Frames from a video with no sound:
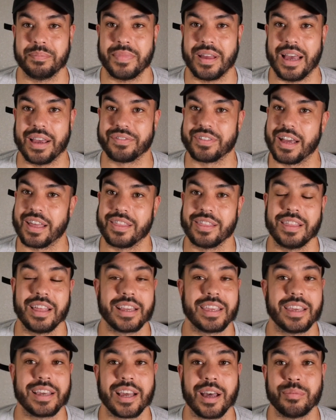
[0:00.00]
I've gotten
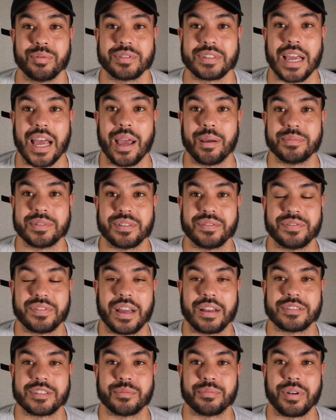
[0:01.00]
lucky a couple times and
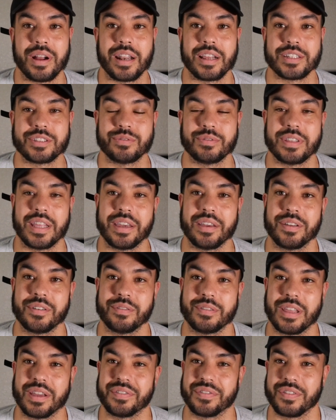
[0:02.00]
found some products when
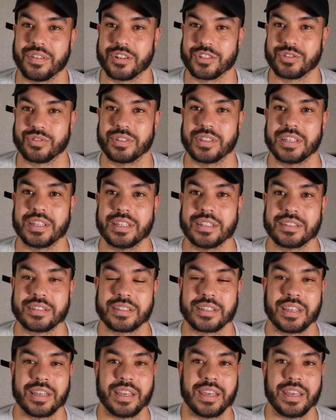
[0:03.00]
they first released.